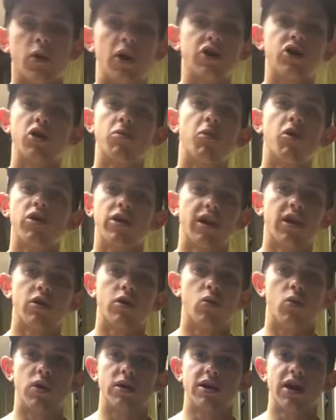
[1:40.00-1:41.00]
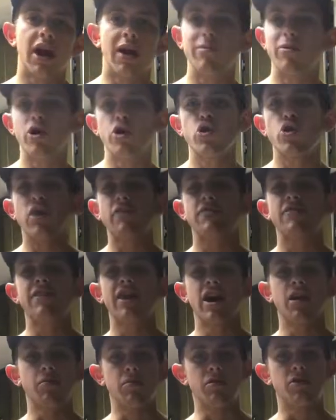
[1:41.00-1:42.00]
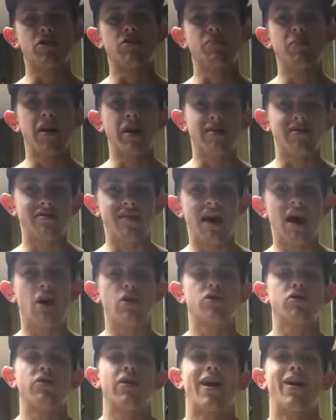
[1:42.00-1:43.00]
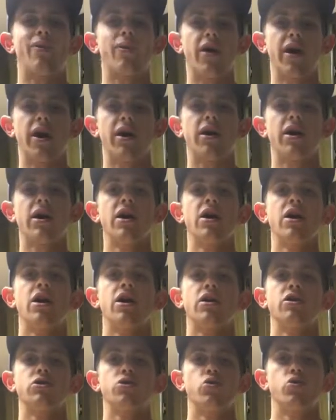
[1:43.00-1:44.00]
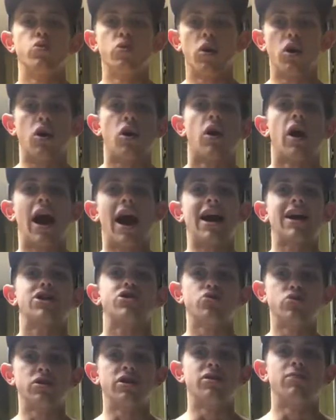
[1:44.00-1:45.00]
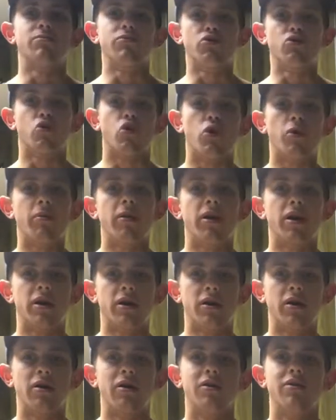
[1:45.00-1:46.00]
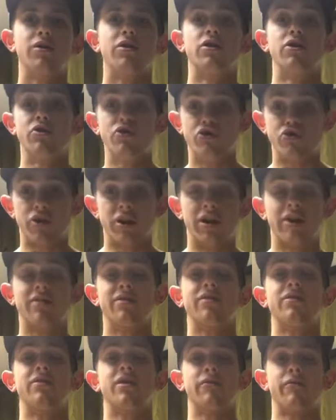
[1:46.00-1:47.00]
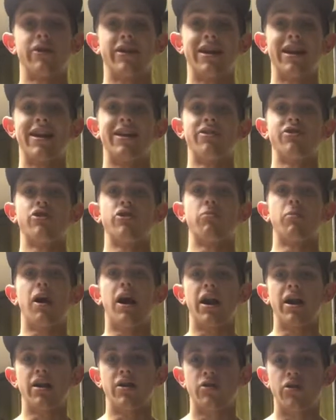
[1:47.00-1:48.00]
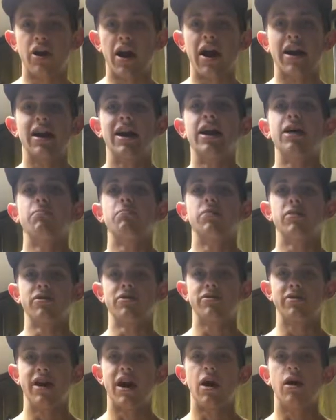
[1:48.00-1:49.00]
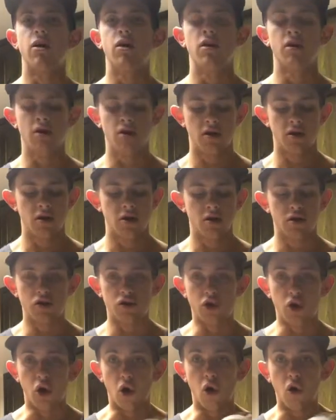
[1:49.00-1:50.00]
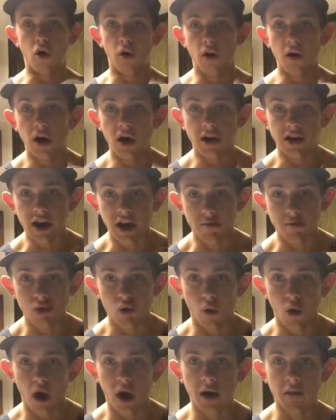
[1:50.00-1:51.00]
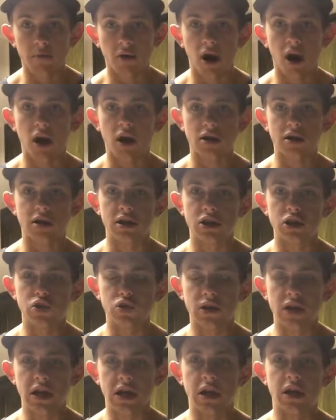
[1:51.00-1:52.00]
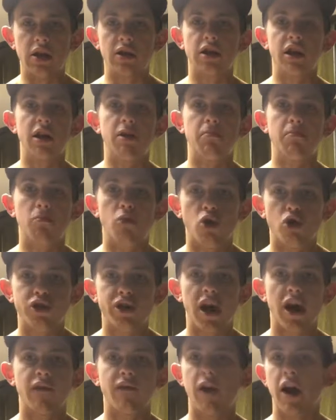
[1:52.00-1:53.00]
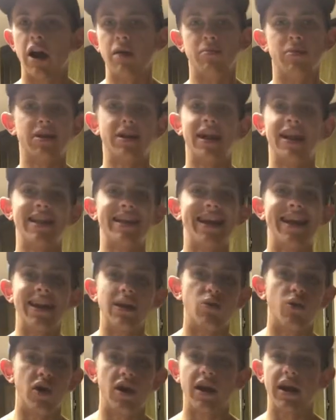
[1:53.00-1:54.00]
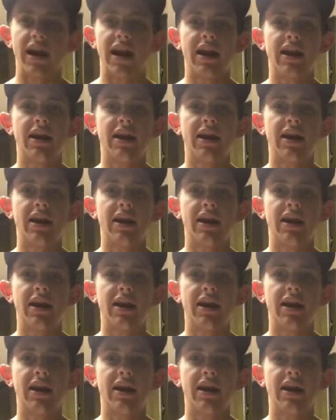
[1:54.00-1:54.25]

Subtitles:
Well, I took them all together at one time. No, you have to take them spaced out, so that way you are actually absorbing the nutrients and stuff like that into your body, and they're not getting pissed out. So number one product that you need is a multivitamin. Get it anywhere.